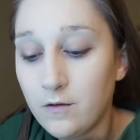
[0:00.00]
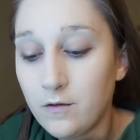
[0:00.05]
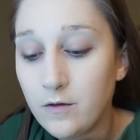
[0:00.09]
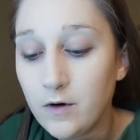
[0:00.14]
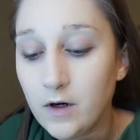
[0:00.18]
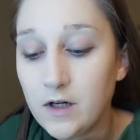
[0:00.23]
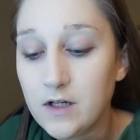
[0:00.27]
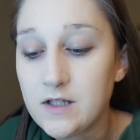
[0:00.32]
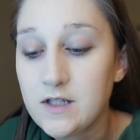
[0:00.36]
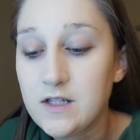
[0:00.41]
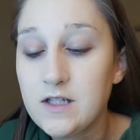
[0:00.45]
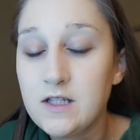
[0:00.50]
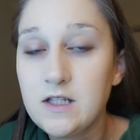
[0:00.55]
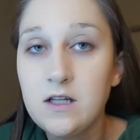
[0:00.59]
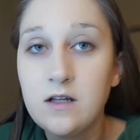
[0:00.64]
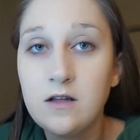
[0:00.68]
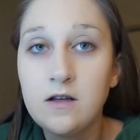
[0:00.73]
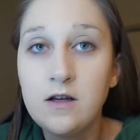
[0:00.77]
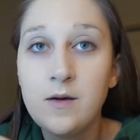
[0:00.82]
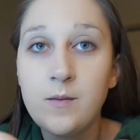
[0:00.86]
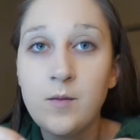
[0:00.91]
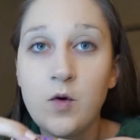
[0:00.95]
For
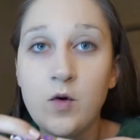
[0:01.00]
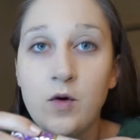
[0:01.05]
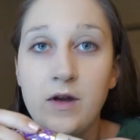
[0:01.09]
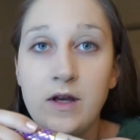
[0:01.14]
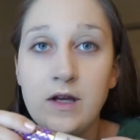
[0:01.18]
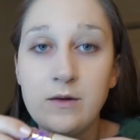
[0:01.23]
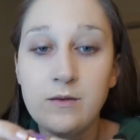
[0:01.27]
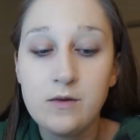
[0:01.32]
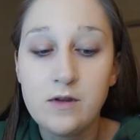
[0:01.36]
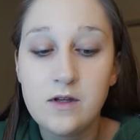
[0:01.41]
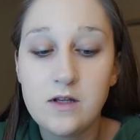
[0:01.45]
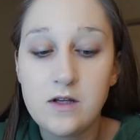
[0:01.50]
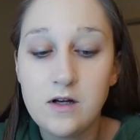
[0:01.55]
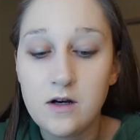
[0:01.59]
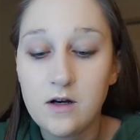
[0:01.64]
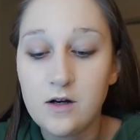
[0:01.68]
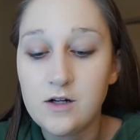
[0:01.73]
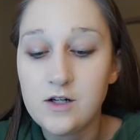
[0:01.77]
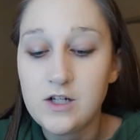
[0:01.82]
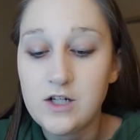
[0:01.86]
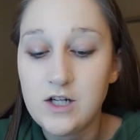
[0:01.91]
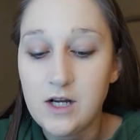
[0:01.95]
concealer, I'm going in with the
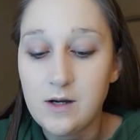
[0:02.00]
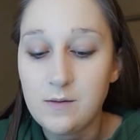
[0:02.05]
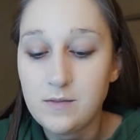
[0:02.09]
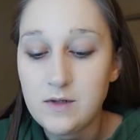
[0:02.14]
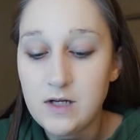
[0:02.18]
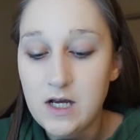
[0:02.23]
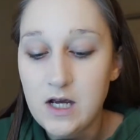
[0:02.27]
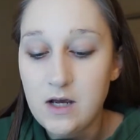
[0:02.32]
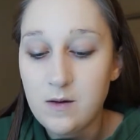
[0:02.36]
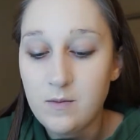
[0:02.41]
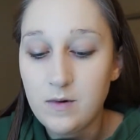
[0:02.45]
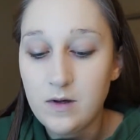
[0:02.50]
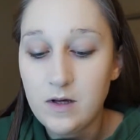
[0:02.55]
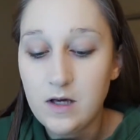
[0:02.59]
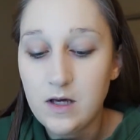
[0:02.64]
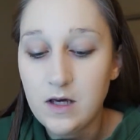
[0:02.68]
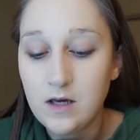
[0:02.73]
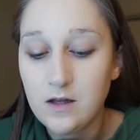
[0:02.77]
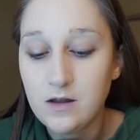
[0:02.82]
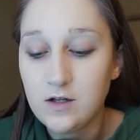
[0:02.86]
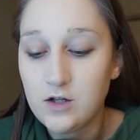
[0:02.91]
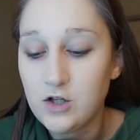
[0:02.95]
Tarte Shape Tape
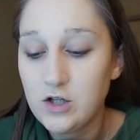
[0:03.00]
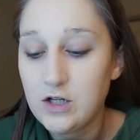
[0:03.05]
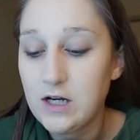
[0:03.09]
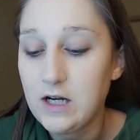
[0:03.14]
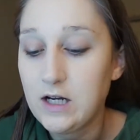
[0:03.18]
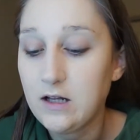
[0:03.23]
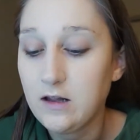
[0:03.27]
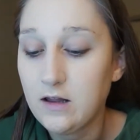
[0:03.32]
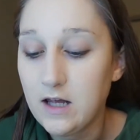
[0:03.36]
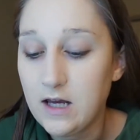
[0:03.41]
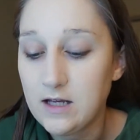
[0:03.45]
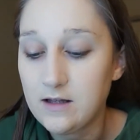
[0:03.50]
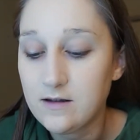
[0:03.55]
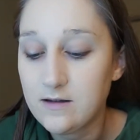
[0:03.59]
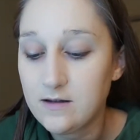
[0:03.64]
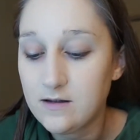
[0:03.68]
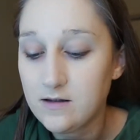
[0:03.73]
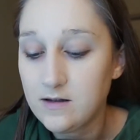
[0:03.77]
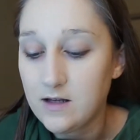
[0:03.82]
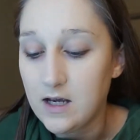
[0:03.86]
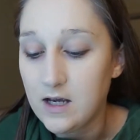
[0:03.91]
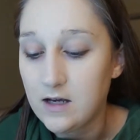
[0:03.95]
in the shade Light
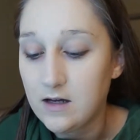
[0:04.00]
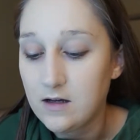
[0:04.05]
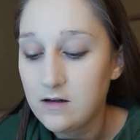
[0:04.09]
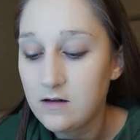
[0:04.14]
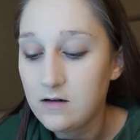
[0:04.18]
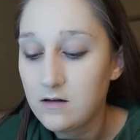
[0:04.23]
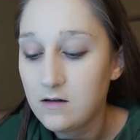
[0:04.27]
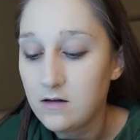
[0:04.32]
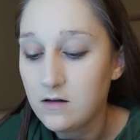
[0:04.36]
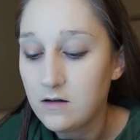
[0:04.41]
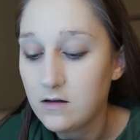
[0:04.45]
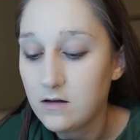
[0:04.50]
Sand.